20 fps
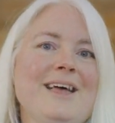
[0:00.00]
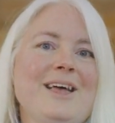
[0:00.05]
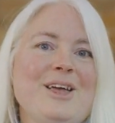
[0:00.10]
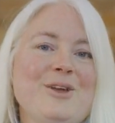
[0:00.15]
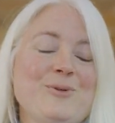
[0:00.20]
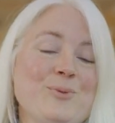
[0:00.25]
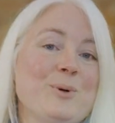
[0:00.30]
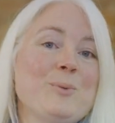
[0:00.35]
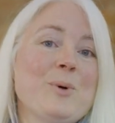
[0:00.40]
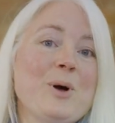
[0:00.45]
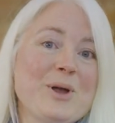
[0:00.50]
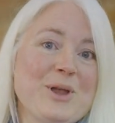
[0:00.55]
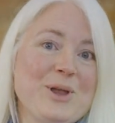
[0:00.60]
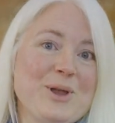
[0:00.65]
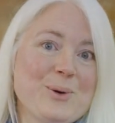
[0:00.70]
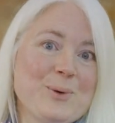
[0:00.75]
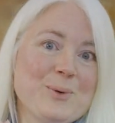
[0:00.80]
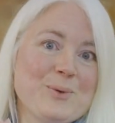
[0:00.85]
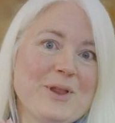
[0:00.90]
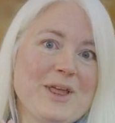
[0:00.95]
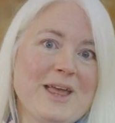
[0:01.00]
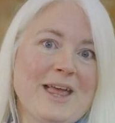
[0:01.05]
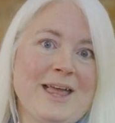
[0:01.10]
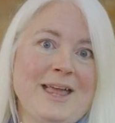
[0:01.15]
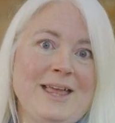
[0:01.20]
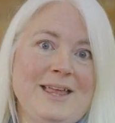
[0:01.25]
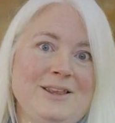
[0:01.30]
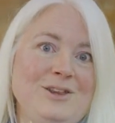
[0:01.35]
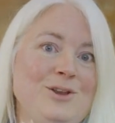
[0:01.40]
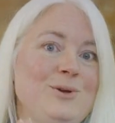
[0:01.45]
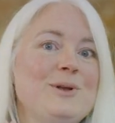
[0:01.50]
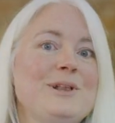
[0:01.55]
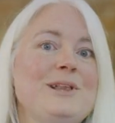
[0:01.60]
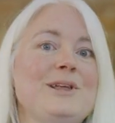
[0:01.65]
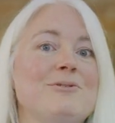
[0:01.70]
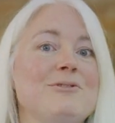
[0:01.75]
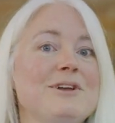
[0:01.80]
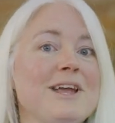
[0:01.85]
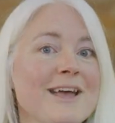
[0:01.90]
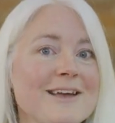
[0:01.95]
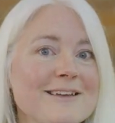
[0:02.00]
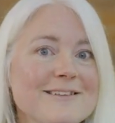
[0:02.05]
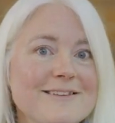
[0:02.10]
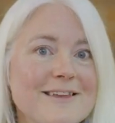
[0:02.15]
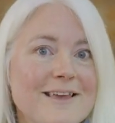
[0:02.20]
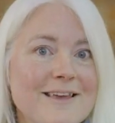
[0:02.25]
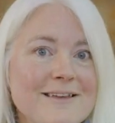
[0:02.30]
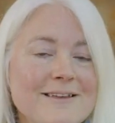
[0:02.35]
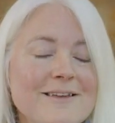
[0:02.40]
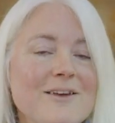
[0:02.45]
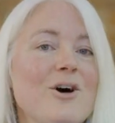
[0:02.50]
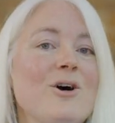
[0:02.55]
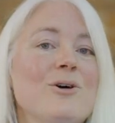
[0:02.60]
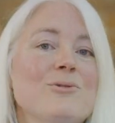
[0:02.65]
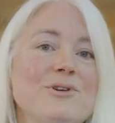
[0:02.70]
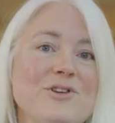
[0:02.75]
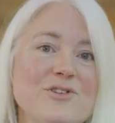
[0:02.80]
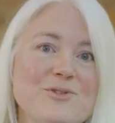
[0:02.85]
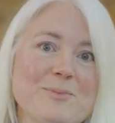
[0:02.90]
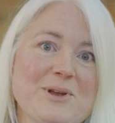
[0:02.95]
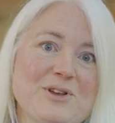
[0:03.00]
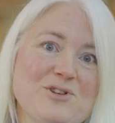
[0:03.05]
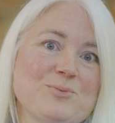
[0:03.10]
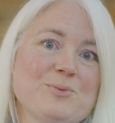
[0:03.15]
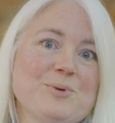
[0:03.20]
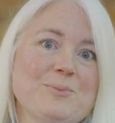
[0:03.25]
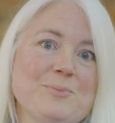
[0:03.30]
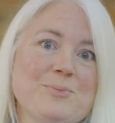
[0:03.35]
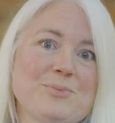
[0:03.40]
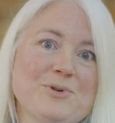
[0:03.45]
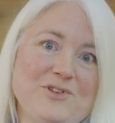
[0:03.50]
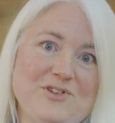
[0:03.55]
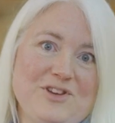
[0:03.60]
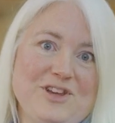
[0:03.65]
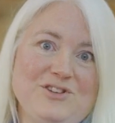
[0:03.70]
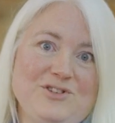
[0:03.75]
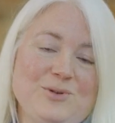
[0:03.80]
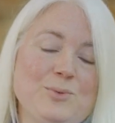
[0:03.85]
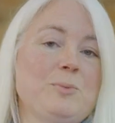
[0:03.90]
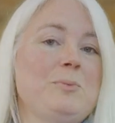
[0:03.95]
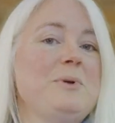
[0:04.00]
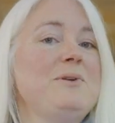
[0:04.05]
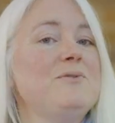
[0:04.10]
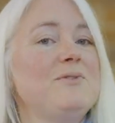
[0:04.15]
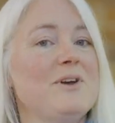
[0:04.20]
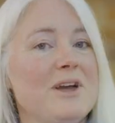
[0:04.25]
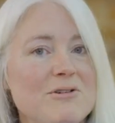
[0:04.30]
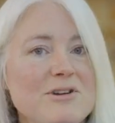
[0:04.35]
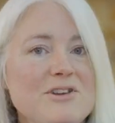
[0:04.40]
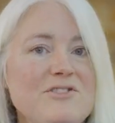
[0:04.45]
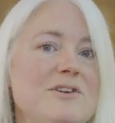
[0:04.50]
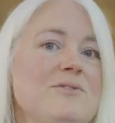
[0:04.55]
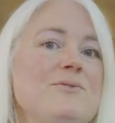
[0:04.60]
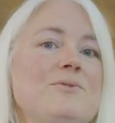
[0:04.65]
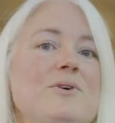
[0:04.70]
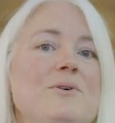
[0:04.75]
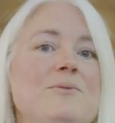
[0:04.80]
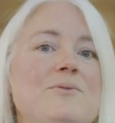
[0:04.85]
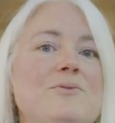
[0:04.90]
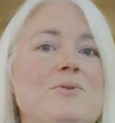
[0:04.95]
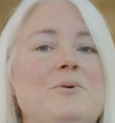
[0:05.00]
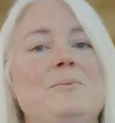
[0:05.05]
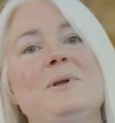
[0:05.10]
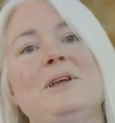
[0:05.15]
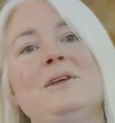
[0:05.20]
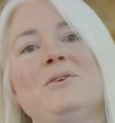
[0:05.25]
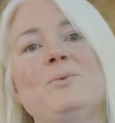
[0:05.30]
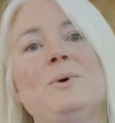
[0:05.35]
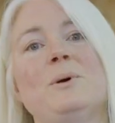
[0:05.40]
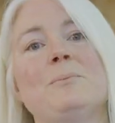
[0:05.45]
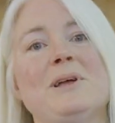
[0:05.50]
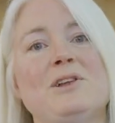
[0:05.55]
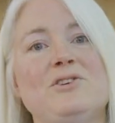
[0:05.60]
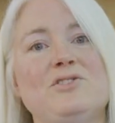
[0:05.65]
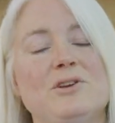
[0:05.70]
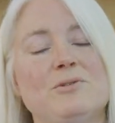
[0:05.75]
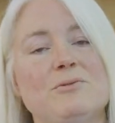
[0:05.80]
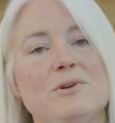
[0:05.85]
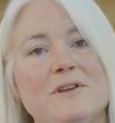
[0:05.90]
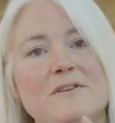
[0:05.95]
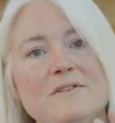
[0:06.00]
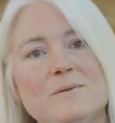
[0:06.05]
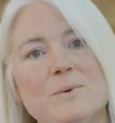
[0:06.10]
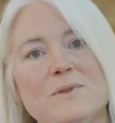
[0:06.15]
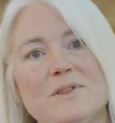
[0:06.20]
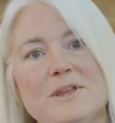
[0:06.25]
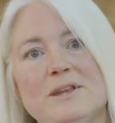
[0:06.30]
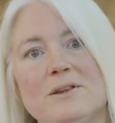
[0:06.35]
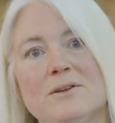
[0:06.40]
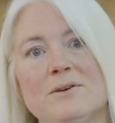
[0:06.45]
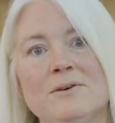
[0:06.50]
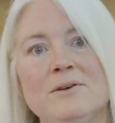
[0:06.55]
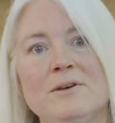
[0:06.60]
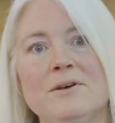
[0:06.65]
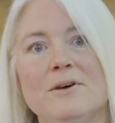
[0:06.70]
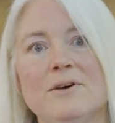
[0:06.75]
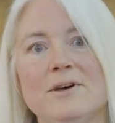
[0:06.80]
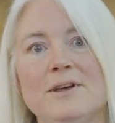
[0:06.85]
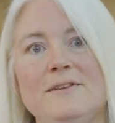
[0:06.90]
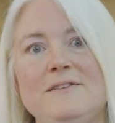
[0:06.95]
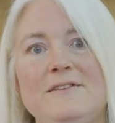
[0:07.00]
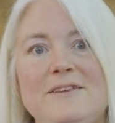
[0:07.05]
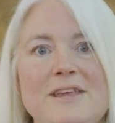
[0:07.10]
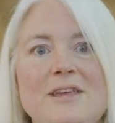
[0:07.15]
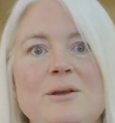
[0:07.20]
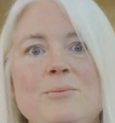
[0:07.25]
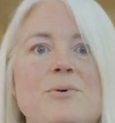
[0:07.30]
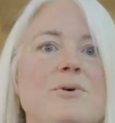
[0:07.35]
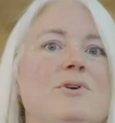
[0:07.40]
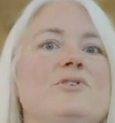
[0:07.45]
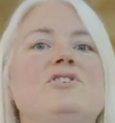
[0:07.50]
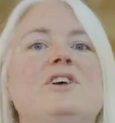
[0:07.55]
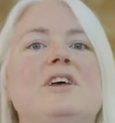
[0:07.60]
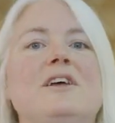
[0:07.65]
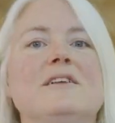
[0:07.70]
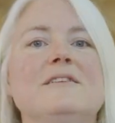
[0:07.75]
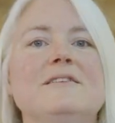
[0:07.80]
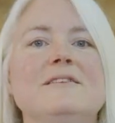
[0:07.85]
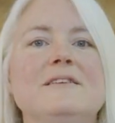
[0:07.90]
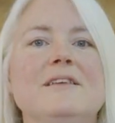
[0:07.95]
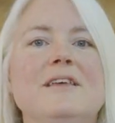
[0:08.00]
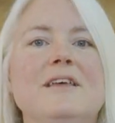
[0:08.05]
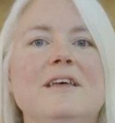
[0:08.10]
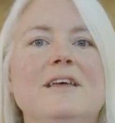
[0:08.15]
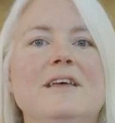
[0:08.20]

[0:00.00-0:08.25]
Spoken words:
if we're working on a nuclear reactor, our risk management procedure would be very different from if we're managing risk within our IT project.